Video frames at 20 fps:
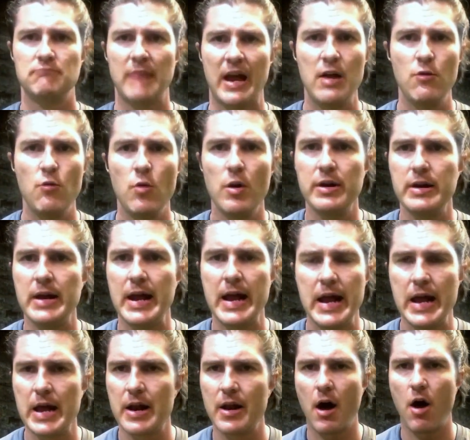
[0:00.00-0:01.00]
He wouldn't
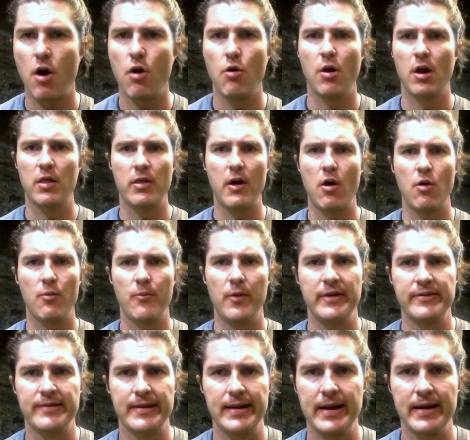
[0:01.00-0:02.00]
hit the home
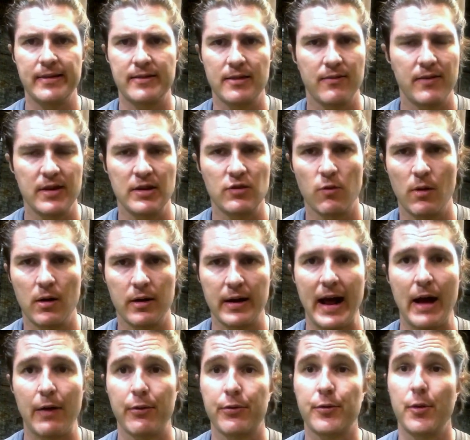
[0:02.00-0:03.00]
runs he hits if he swung
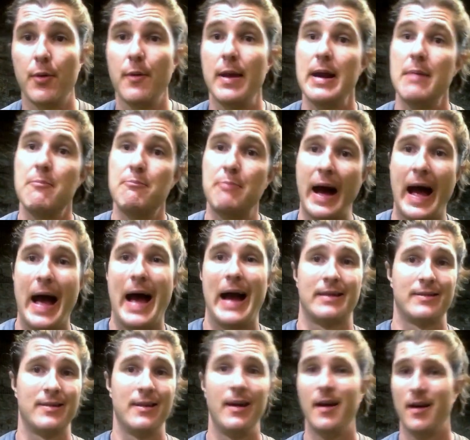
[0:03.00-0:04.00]
down through
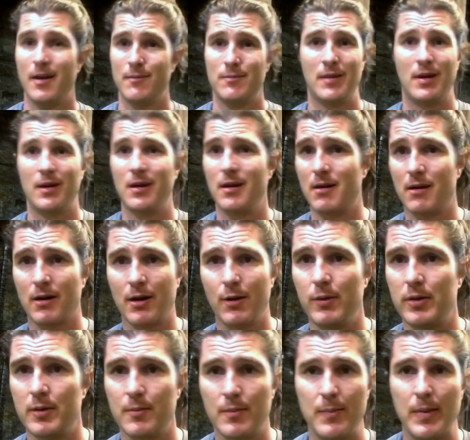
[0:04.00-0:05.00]
impact. I'm not going to argue
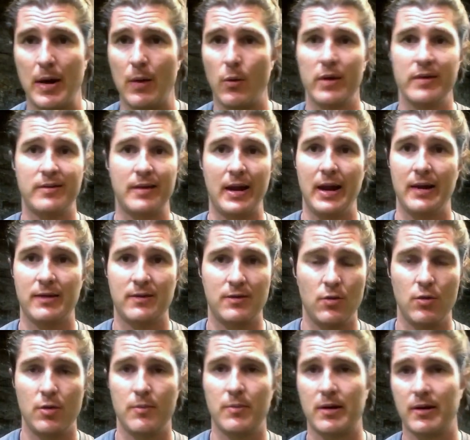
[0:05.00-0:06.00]
with him about what his hands
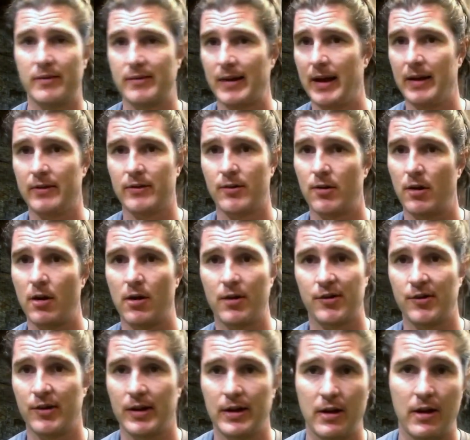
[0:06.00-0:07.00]
doing because hands are
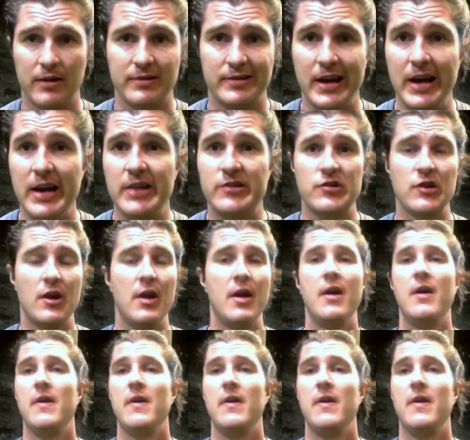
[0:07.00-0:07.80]
largely a non-teach.